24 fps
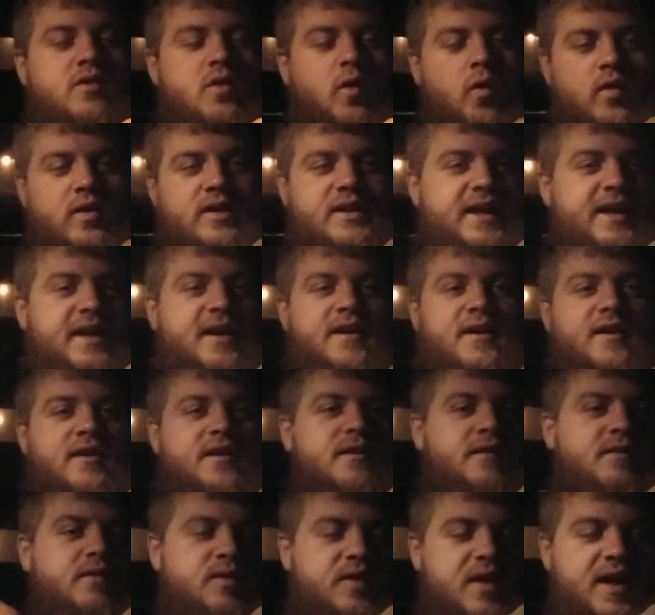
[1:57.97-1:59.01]

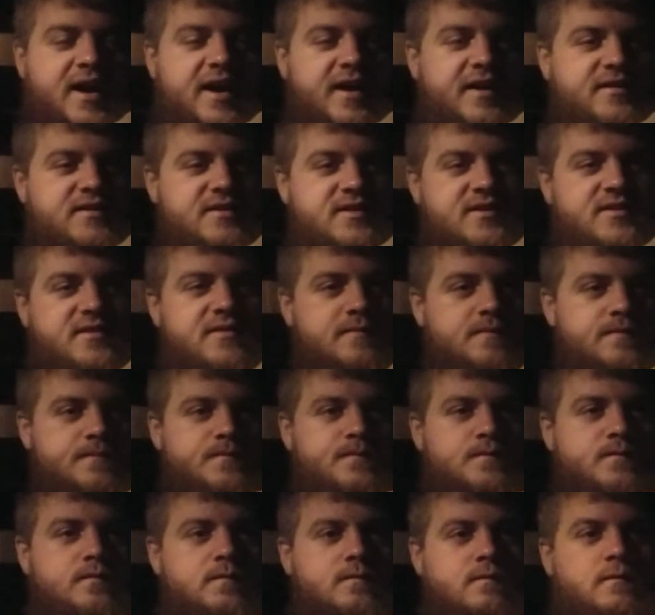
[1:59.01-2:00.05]
tortilla things.
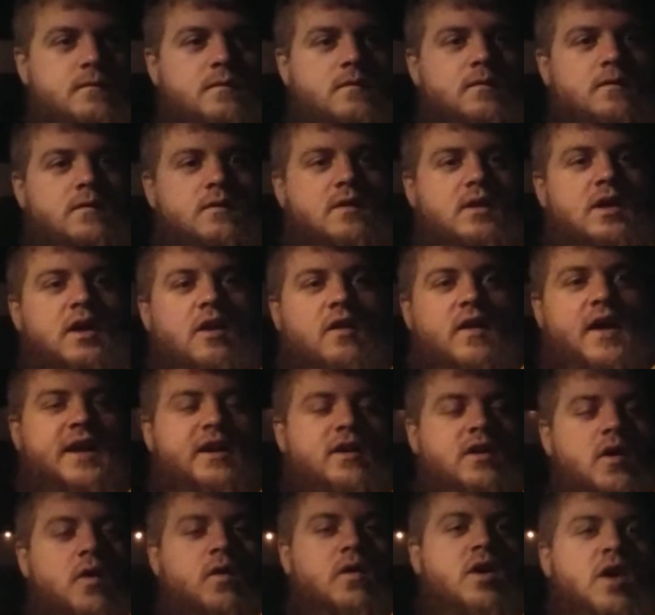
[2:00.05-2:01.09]
They're like
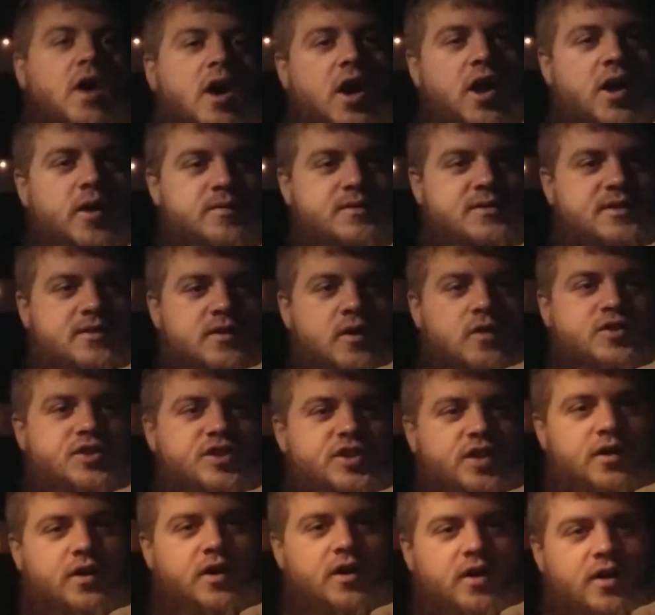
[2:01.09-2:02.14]
no carbs, no
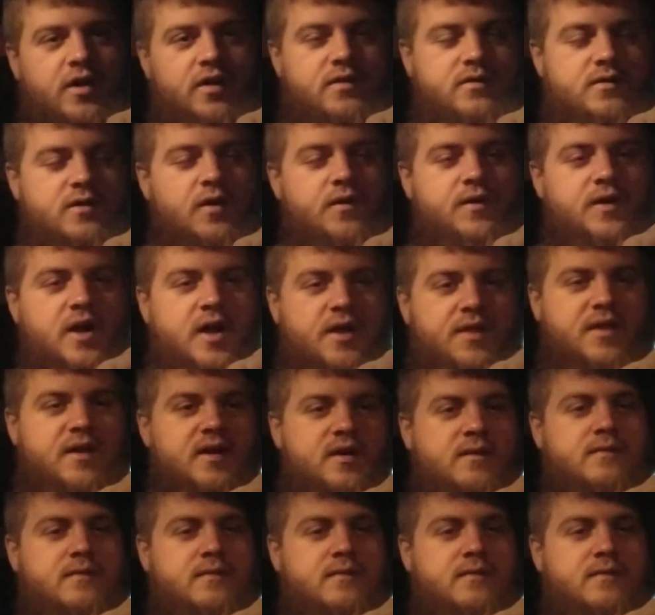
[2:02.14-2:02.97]
sugar, no nothing.